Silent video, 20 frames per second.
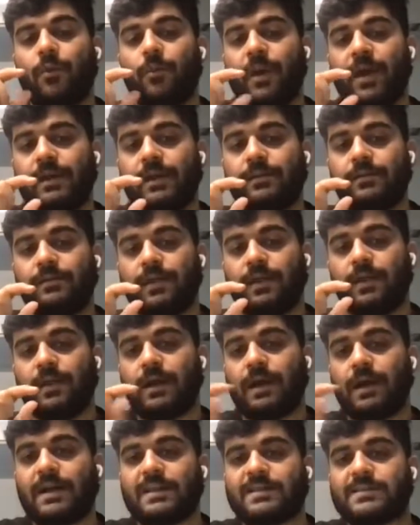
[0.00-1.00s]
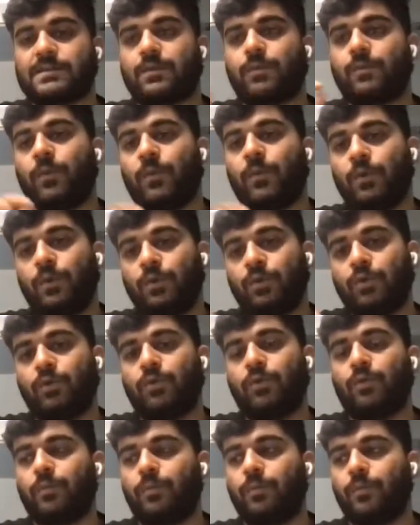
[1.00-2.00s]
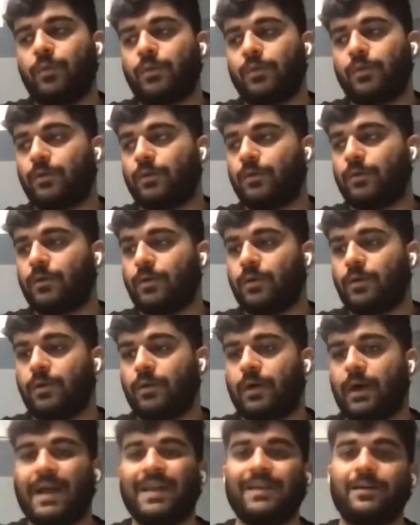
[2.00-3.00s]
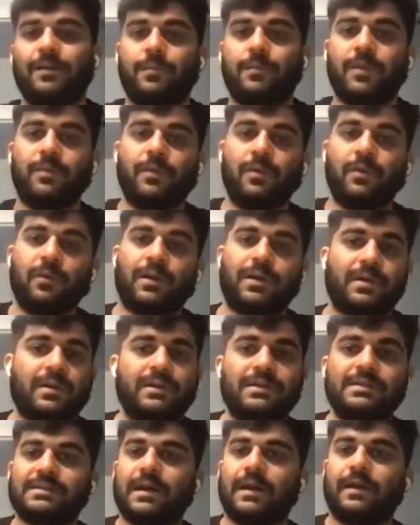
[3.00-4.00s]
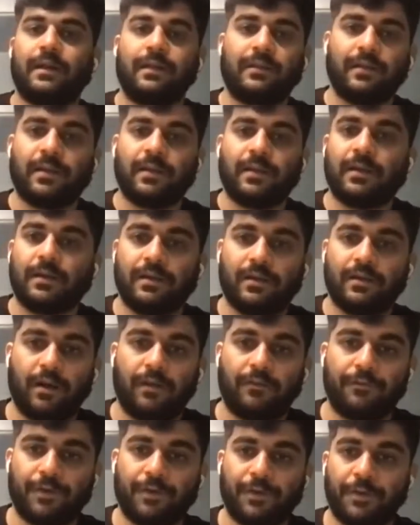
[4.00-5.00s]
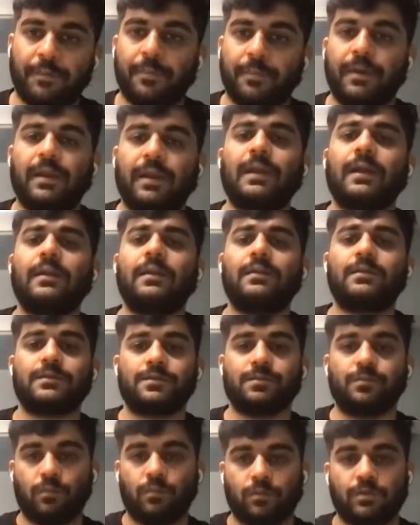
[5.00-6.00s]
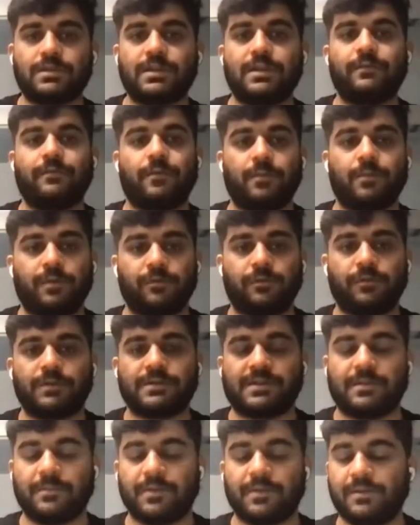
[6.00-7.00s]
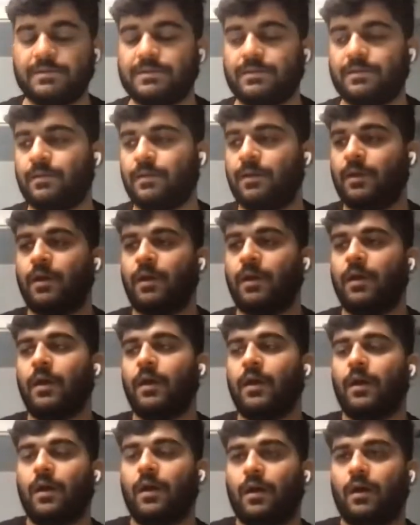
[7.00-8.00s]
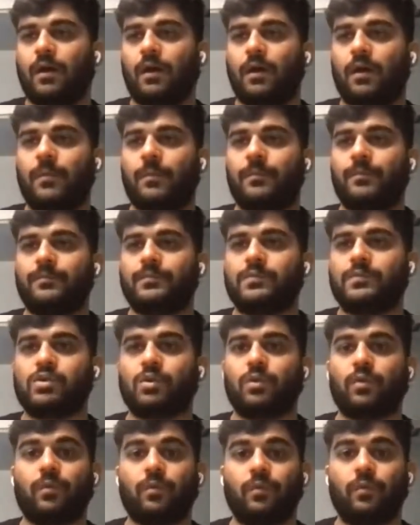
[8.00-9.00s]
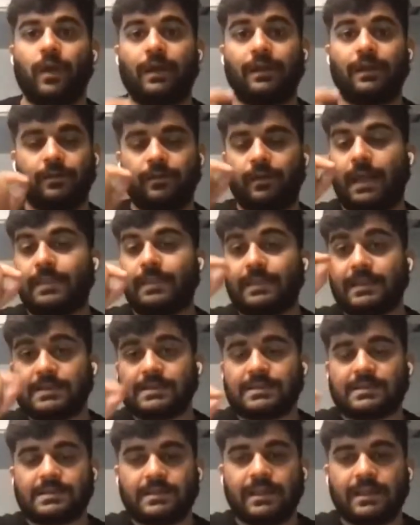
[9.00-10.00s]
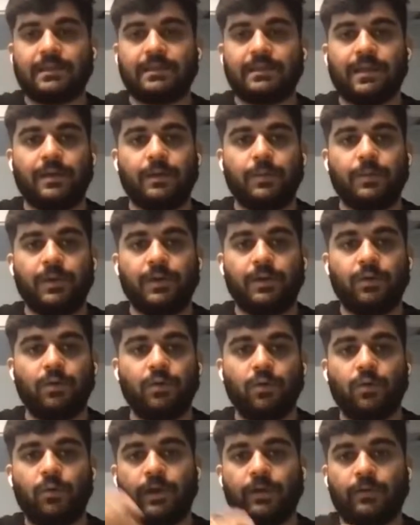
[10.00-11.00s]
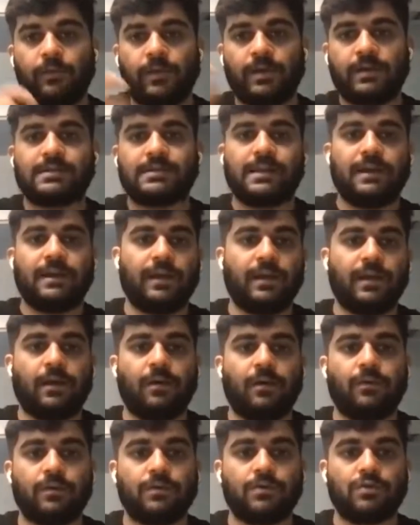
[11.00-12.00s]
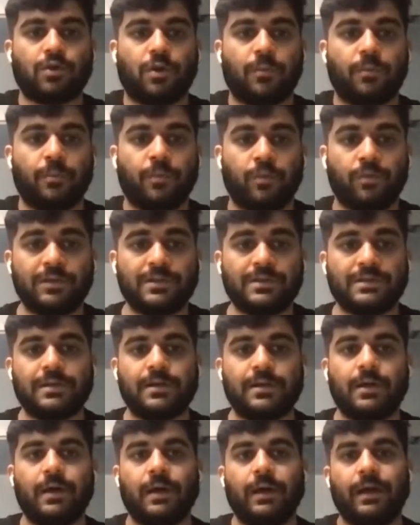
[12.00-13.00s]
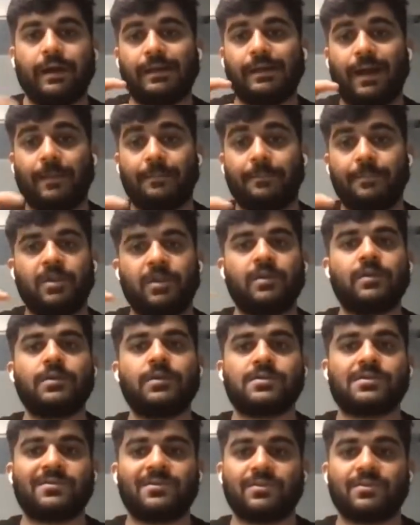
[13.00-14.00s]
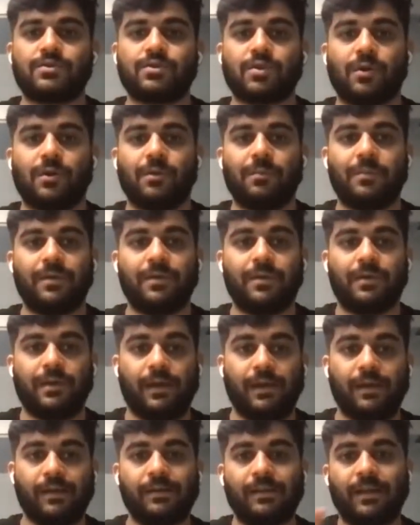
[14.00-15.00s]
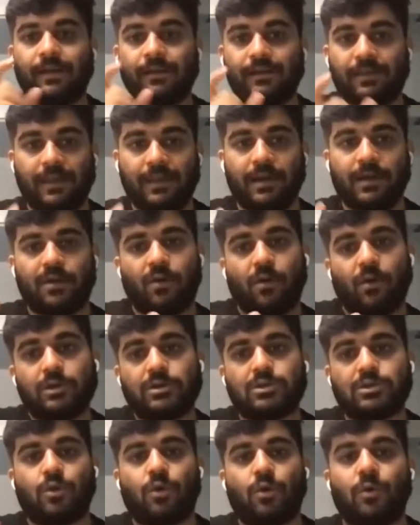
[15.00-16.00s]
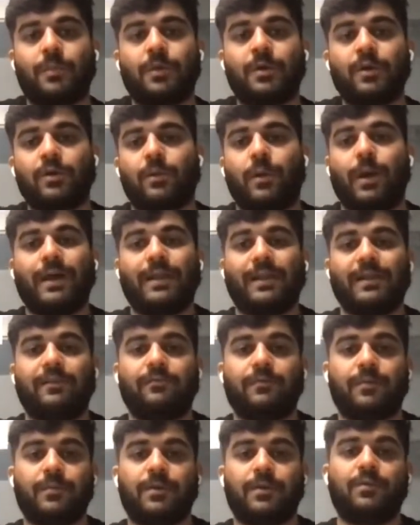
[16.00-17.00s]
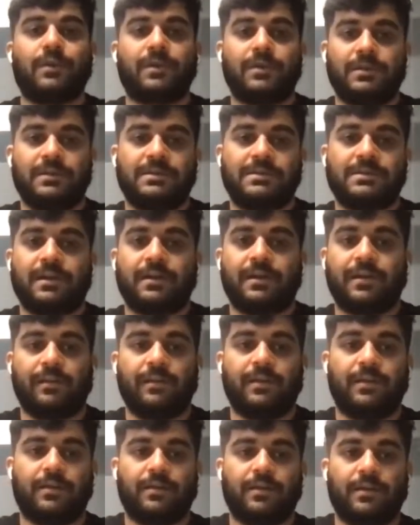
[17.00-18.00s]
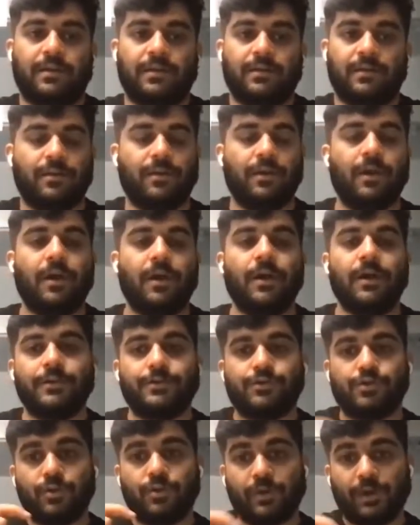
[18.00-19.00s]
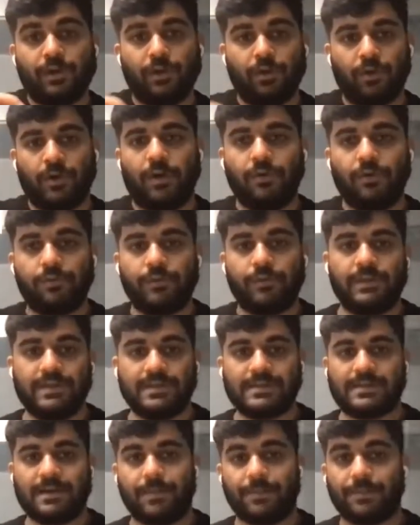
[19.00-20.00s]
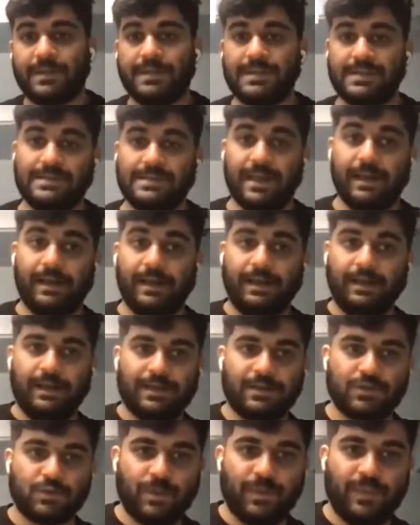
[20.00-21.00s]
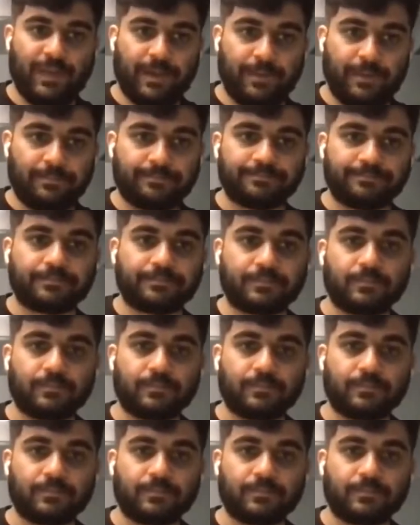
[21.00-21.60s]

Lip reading: wherein they ask, would you hire people who are restarting their career after a break? And it's mostly women for some reason. So and this tick that we do when we are sending out a job post, it appears on the job, right, that they are also open to hiring women who are restarting their career. So you can look out for these companies, get in touch with them,